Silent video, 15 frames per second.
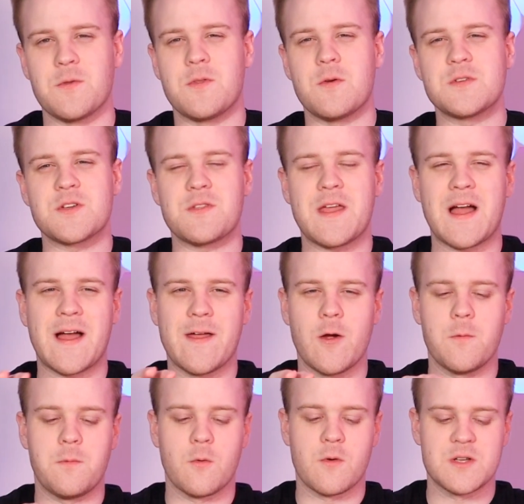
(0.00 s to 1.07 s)
those are the I/O
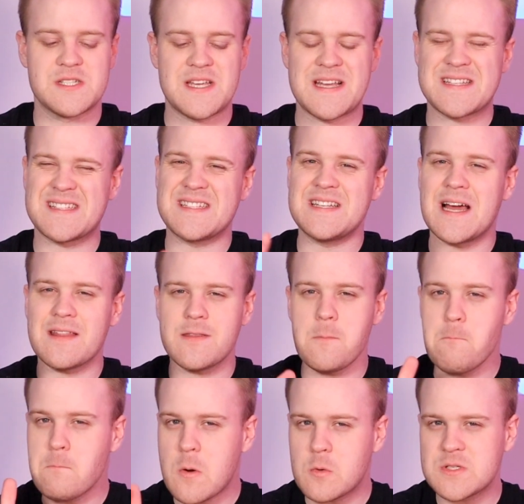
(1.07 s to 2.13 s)
ports. It's not the
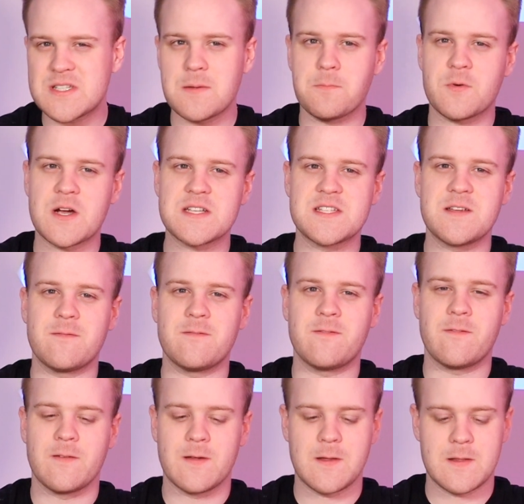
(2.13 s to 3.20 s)
most impressive
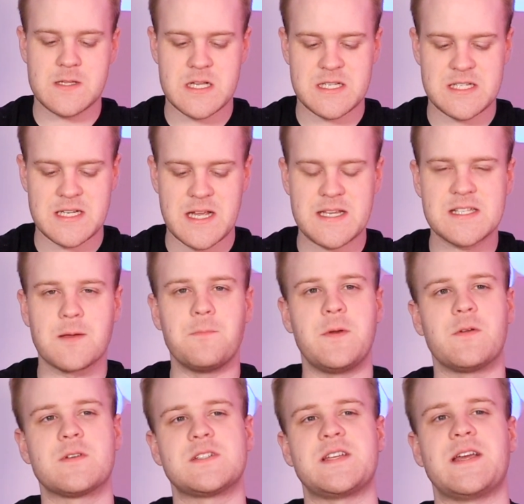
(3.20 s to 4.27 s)
to today's
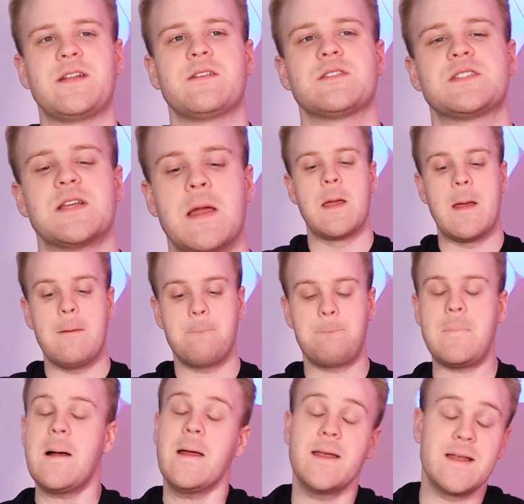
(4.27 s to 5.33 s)
computer standards,
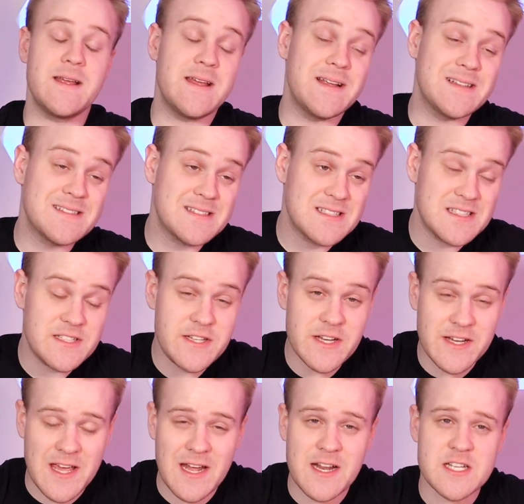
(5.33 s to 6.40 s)
but you
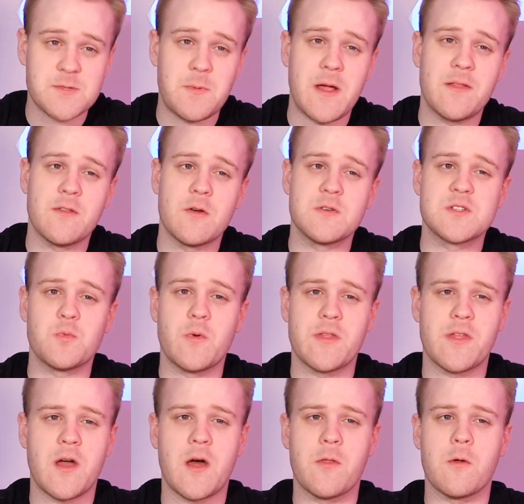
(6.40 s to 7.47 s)
can expand those with
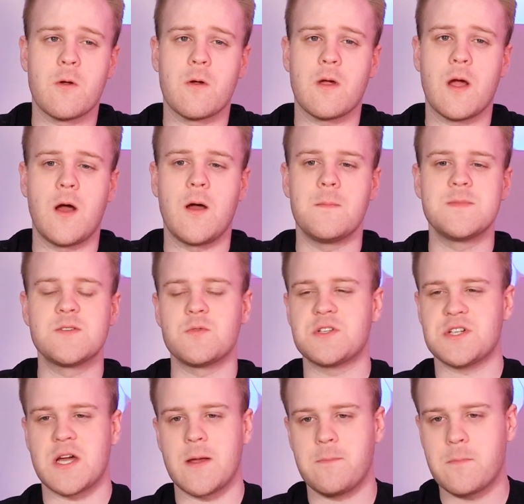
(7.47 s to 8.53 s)
other hubs,
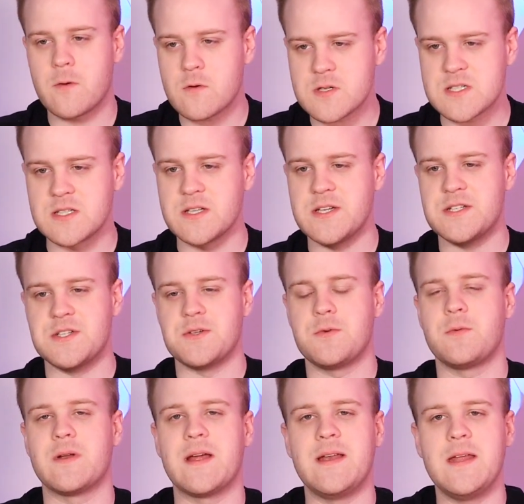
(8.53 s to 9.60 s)
which I personally do
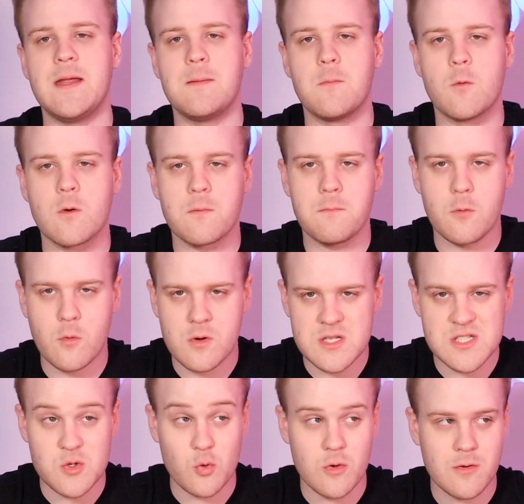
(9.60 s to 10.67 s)
when I need more
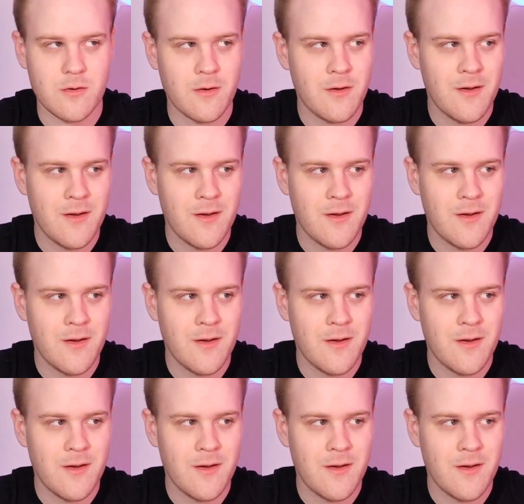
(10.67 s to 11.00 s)
ports or